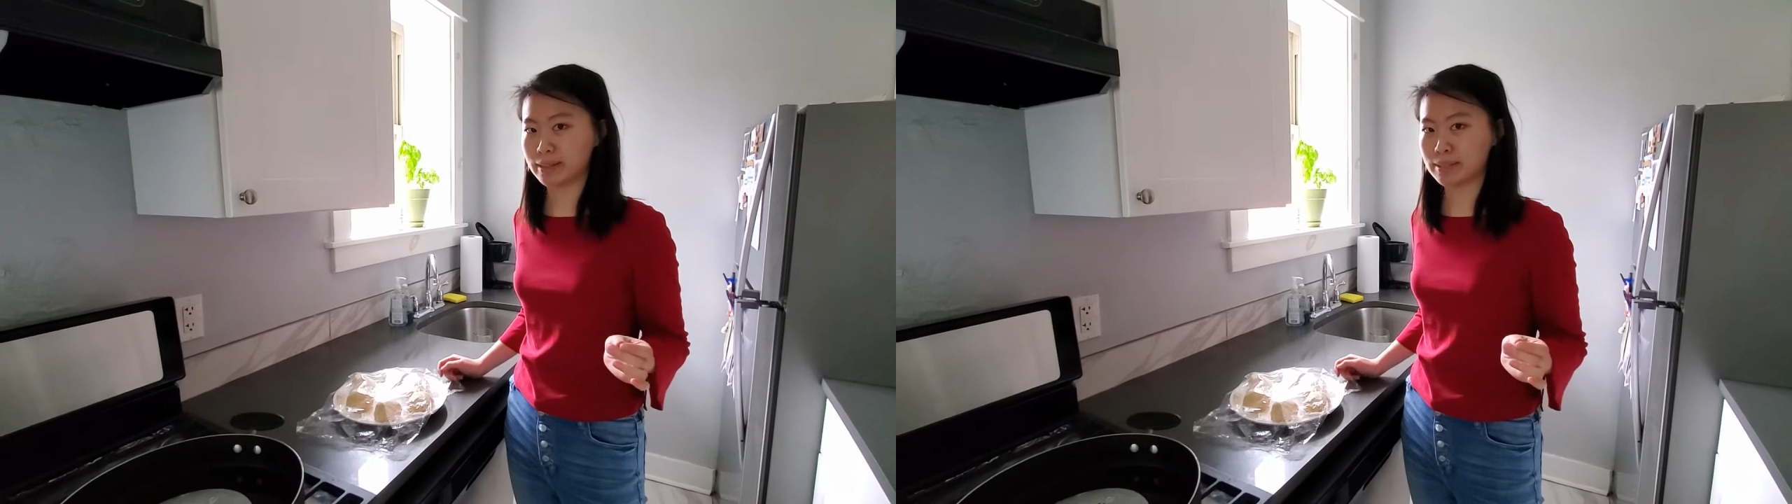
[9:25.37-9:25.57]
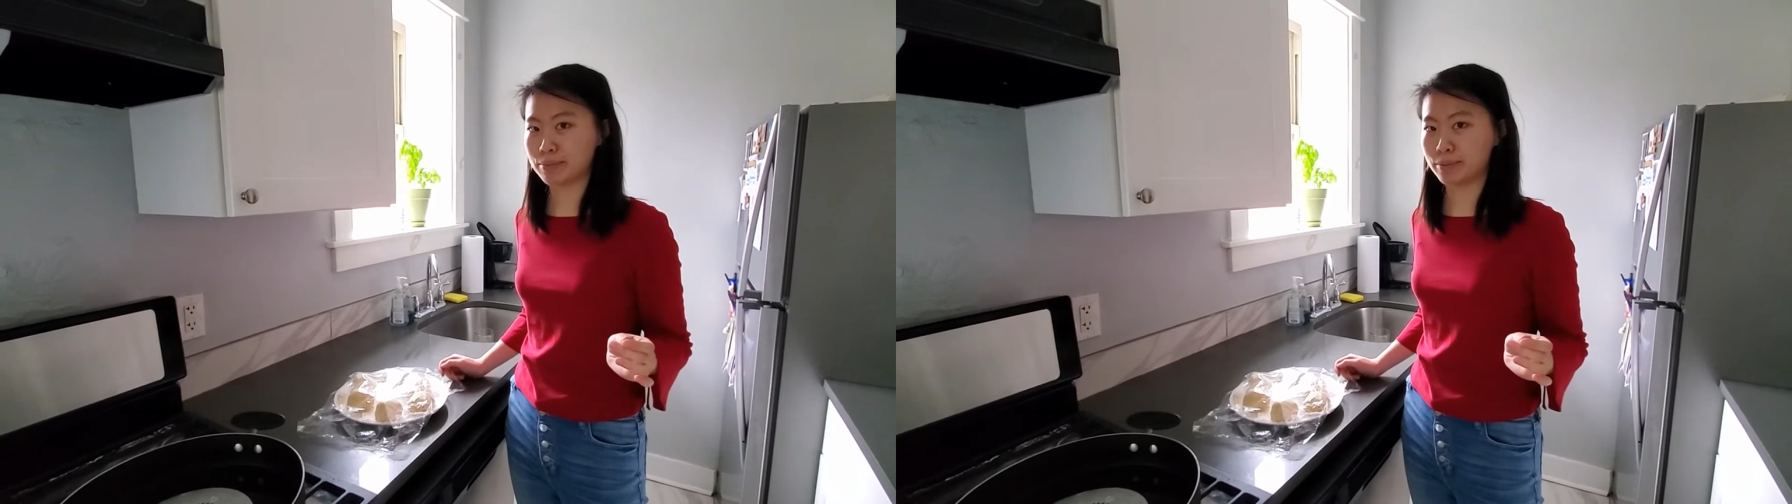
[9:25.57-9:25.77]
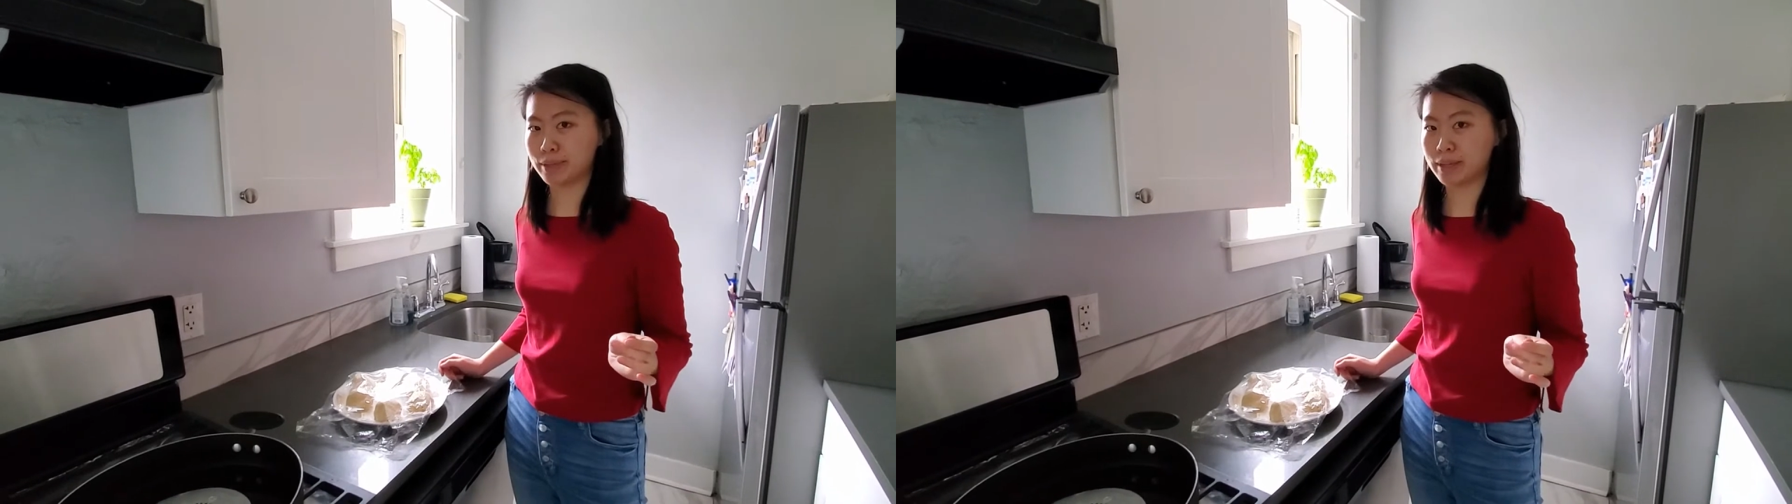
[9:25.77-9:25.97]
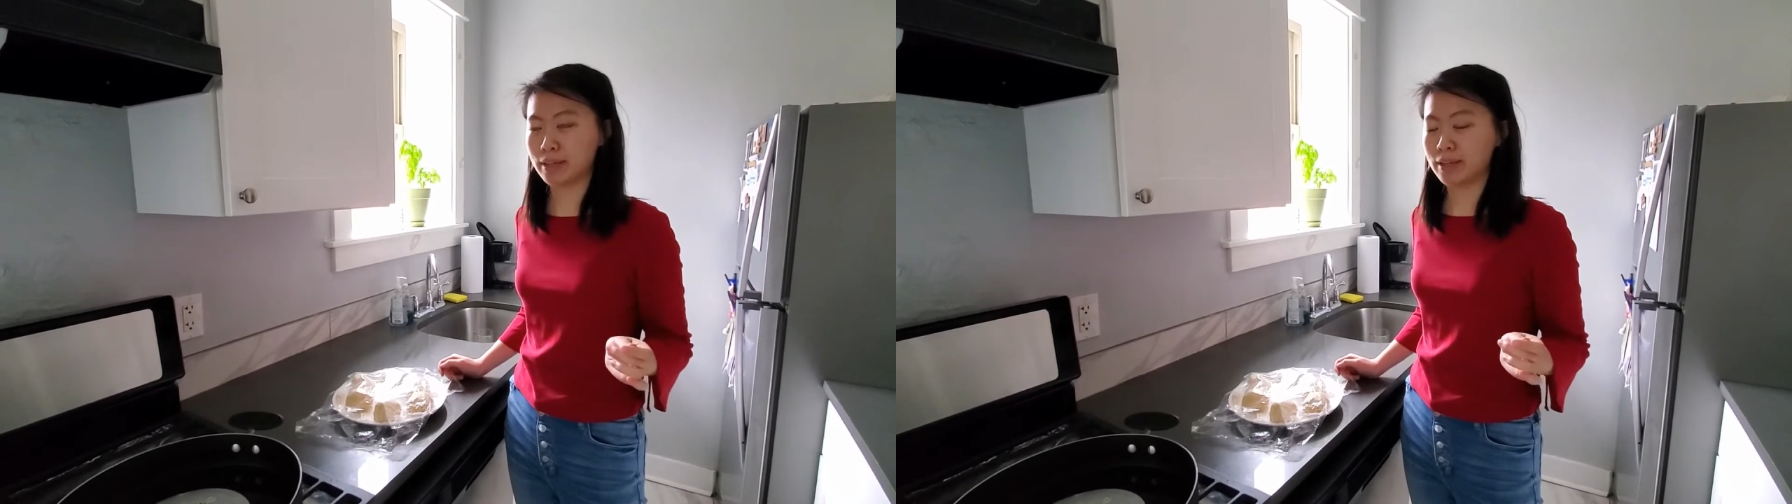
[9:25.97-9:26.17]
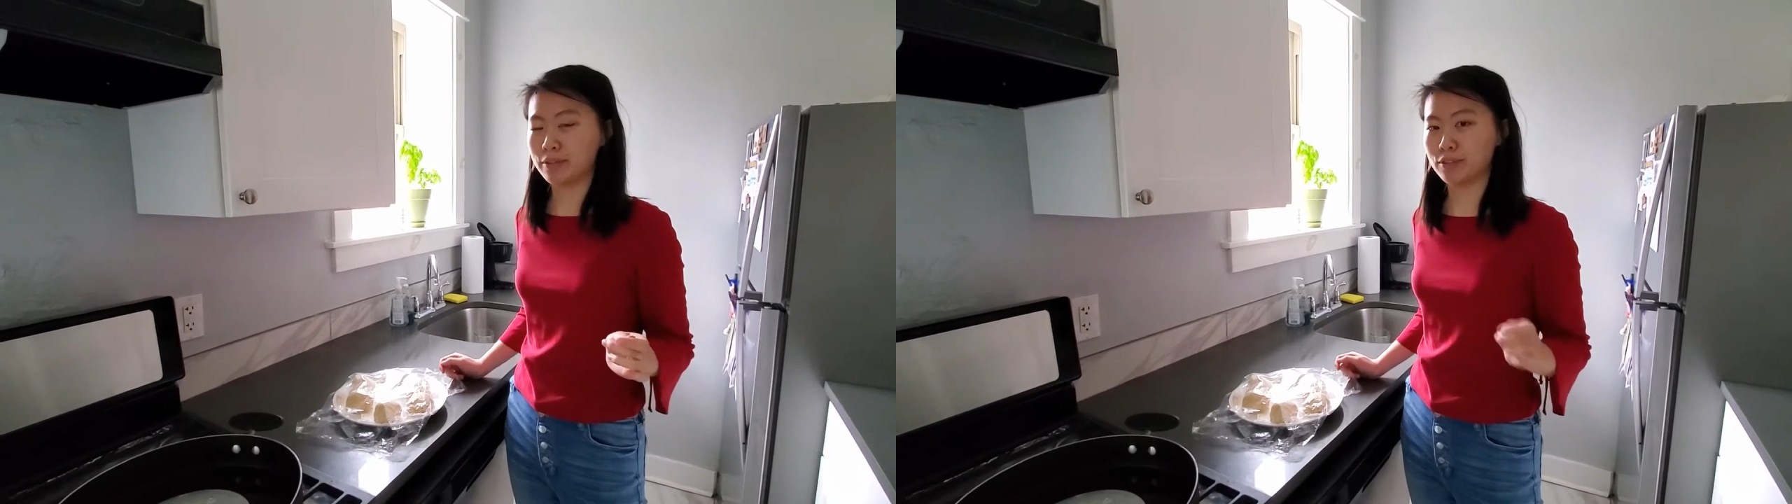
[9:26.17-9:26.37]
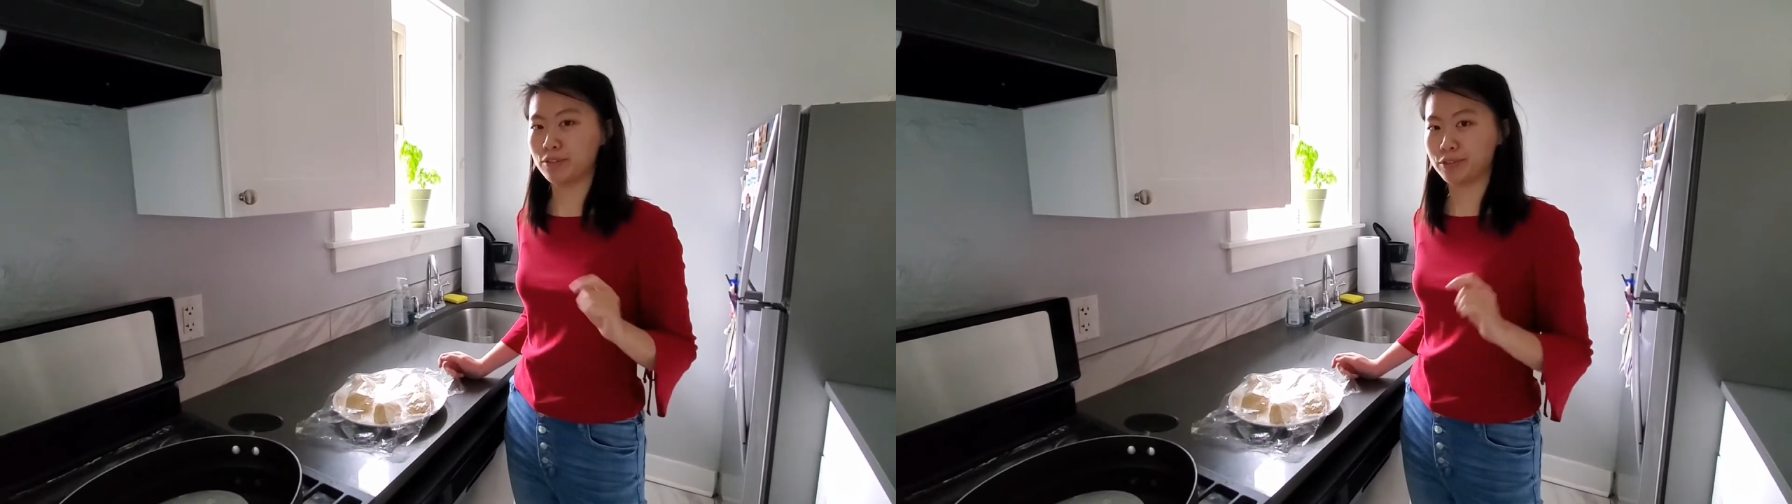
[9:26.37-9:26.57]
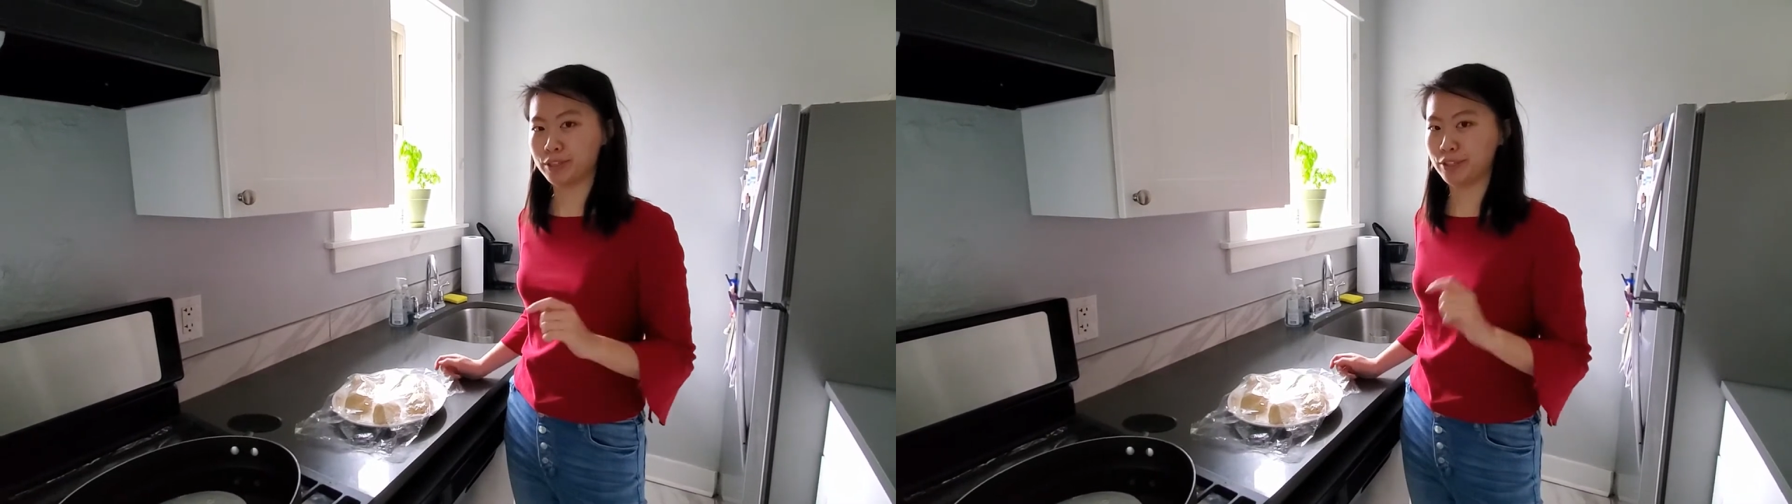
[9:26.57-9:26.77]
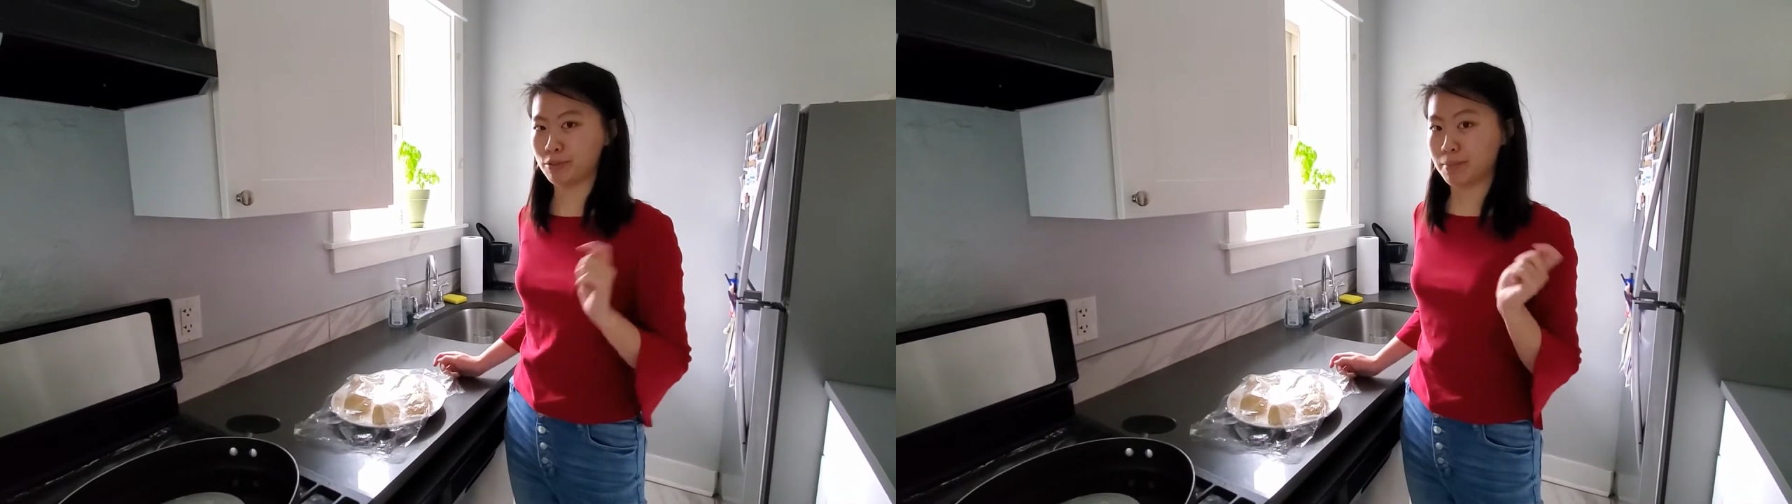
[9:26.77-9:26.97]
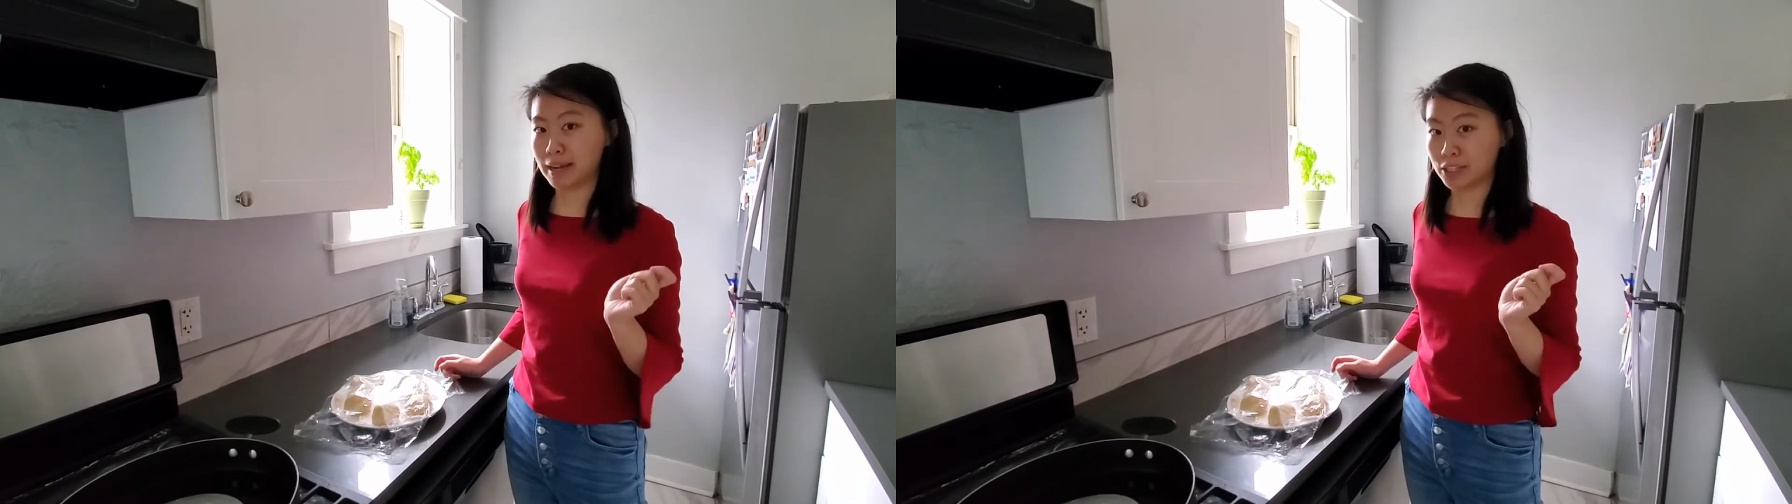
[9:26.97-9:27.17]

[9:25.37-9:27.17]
this point, feel free to go back